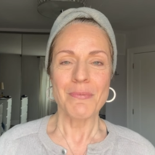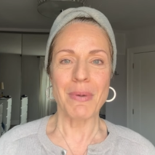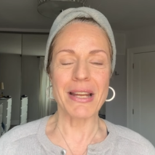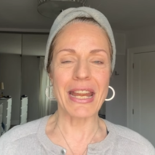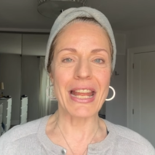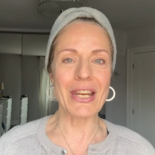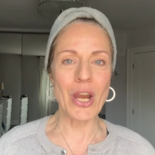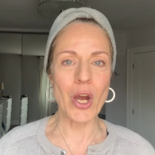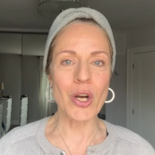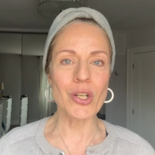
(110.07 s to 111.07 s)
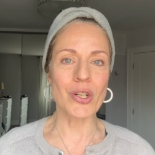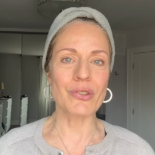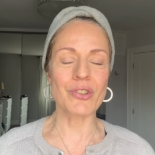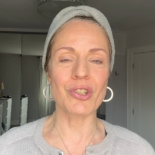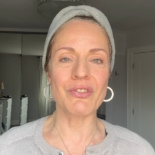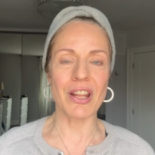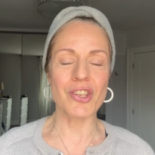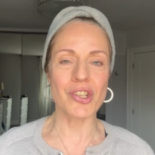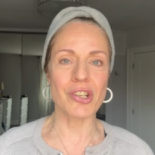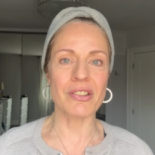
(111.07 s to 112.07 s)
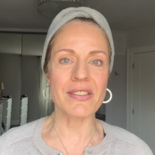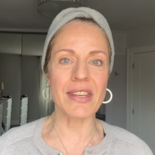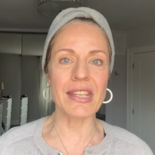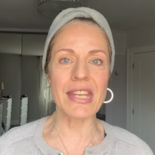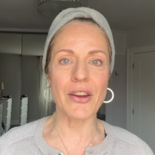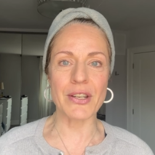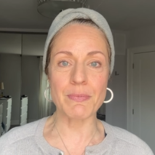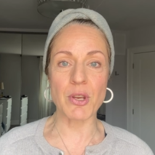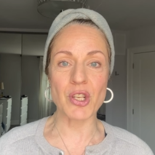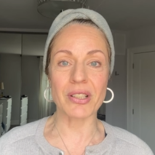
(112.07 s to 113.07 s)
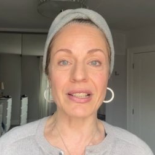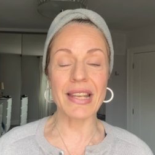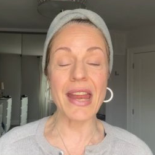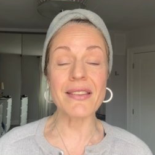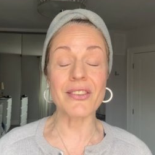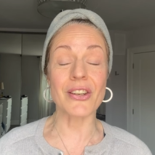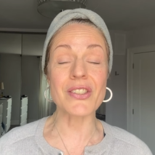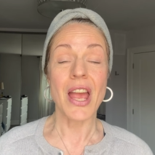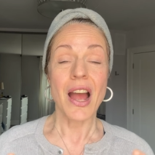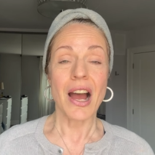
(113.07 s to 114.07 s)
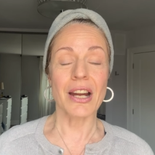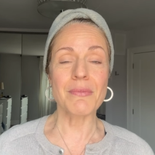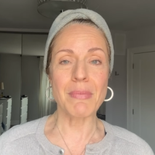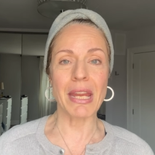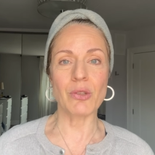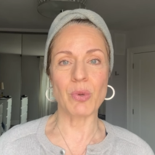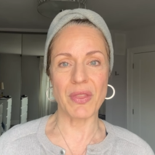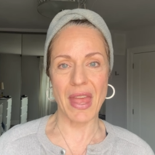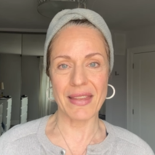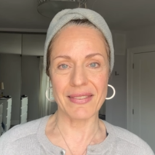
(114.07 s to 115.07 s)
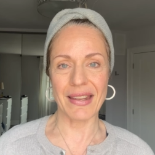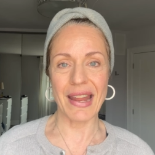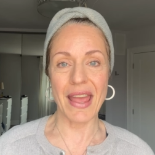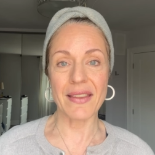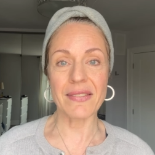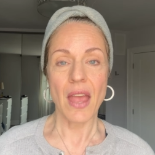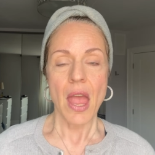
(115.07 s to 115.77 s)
but a lot of conventional skincare, especially cleansers, are made with SLS.